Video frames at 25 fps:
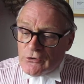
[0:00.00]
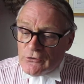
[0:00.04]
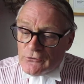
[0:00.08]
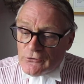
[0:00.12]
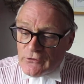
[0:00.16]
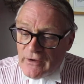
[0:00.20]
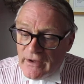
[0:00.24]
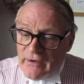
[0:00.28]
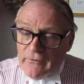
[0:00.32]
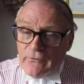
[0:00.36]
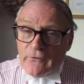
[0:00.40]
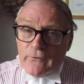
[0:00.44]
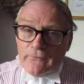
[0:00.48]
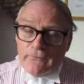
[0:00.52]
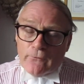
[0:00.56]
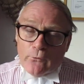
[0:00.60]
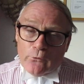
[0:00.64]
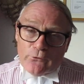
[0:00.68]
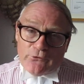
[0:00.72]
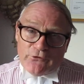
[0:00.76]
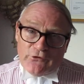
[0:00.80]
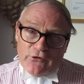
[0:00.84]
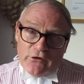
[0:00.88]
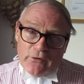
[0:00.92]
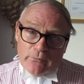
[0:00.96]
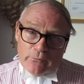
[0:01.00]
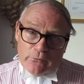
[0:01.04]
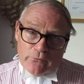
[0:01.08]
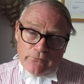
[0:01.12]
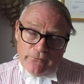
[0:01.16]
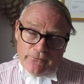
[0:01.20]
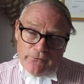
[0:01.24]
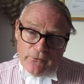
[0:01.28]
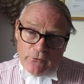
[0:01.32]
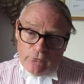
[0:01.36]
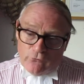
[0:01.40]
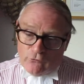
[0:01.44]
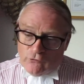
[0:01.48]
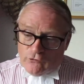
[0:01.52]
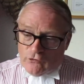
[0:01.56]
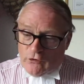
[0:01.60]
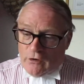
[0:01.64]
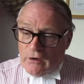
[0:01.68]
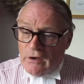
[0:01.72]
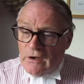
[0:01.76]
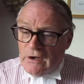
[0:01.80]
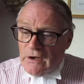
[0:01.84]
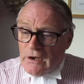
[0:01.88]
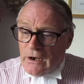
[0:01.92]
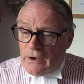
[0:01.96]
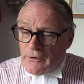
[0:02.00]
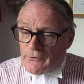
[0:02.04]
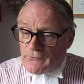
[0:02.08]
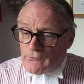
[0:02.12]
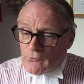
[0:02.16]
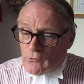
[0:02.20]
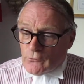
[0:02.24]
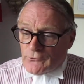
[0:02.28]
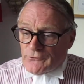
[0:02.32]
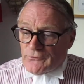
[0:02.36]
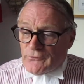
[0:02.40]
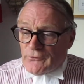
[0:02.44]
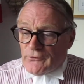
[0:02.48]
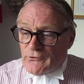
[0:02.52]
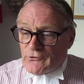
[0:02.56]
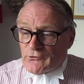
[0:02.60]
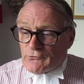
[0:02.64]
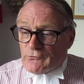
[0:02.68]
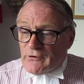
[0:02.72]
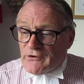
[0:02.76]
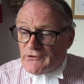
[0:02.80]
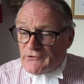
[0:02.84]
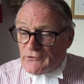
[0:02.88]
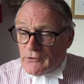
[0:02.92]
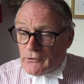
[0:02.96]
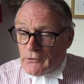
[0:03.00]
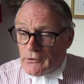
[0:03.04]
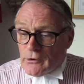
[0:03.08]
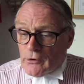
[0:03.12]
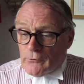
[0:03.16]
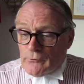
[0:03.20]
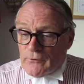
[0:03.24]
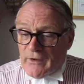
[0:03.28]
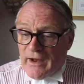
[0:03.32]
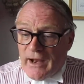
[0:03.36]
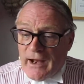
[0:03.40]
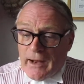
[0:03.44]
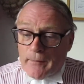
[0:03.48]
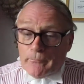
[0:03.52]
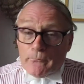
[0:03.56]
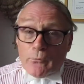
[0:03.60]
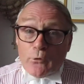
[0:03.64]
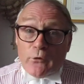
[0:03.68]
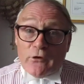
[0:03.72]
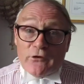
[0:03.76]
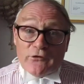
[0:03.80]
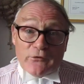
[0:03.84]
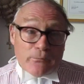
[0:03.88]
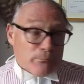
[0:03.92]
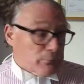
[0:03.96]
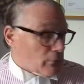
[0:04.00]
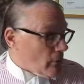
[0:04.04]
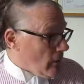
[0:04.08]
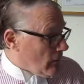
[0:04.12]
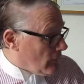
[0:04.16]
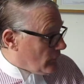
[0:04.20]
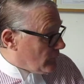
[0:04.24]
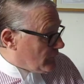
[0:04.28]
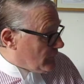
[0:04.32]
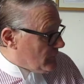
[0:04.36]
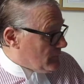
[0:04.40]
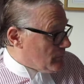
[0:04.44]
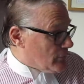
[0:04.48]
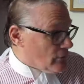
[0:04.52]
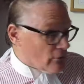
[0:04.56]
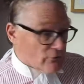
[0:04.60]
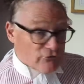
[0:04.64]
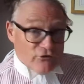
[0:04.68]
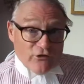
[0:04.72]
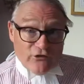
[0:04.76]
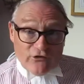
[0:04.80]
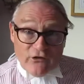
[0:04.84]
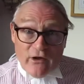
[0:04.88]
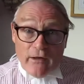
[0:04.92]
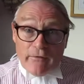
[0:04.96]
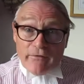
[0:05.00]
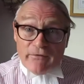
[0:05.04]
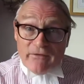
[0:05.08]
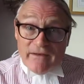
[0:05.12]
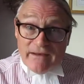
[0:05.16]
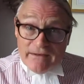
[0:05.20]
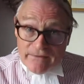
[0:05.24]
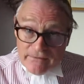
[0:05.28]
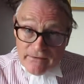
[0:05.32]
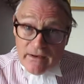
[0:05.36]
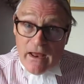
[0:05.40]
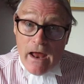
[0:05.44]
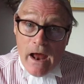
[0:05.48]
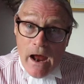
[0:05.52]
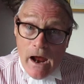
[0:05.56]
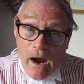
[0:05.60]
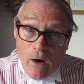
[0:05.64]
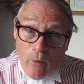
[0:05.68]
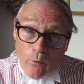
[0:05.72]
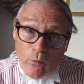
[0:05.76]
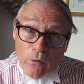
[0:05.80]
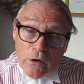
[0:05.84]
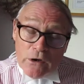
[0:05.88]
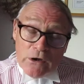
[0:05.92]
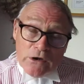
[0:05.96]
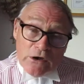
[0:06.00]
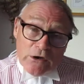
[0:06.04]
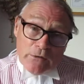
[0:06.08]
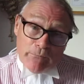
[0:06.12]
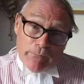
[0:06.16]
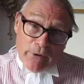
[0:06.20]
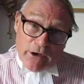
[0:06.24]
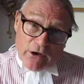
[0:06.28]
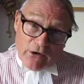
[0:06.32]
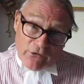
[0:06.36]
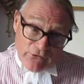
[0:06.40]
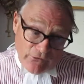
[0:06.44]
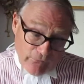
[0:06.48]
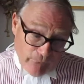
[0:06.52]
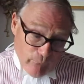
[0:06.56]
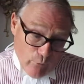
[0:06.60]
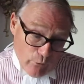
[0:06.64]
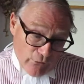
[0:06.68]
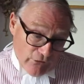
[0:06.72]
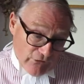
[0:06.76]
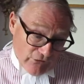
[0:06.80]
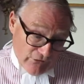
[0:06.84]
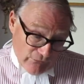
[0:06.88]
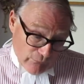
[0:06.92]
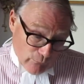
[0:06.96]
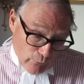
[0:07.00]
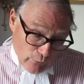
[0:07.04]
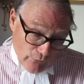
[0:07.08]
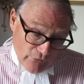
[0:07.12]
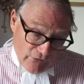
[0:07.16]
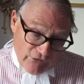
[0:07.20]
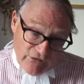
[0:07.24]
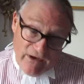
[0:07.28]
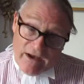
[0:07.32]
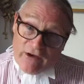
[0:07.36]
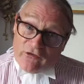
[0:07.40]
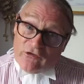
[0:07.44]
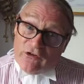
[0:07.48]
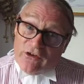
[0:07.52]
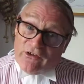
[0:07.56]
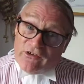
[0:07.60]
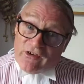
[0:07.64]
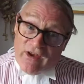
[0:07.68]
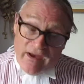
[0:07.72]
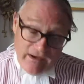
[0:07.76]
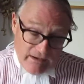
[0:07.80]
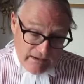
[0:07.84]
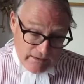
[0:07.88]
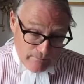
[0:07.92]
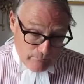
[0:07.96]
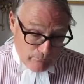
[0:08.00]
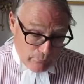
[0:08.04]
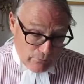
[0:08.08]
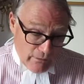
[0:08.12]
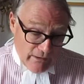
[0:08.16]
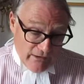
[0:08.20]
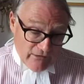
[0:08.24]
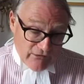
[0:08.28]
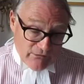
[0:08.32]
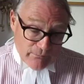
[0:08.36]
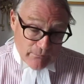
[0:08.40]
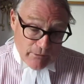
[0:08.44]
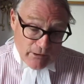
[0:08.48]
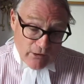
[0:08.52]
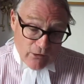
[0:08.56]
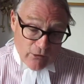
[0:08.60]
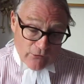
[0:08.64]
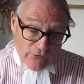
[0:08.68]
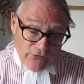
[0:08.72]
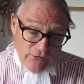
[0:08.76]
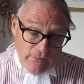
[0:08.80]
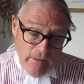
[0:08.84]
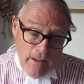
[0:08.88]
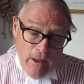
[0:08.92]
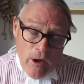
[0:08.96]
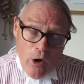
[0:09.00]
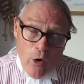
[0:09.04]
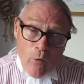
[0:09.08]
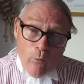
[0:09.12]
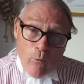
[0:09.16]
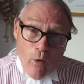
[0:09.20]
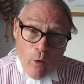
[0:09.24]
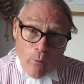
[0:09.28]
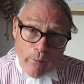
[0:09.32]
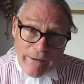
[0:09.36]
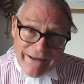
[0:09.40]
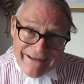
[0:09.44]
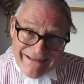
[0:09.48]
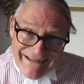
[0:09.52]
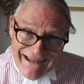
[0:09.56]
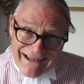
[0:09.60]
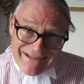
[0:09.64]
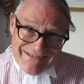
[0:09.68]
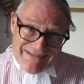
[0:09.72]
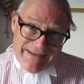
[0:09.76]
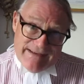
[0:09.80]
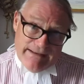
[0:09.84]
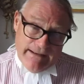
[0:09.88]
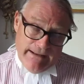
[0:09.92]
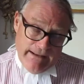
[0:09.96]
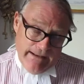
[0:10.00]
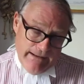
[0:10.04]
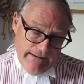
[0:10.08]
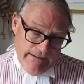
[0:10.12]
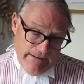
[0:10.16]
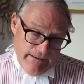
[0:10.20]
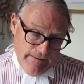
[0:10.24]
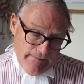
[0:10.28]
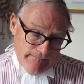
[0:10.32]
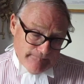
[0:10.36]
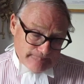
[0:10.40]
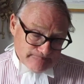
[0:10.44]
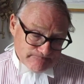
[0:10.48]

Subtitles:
in the foreseeable future. And of course, for this reason alone, the handbook is a priority purchase, I think, now, because of what is actually taking place. Because what we're getting here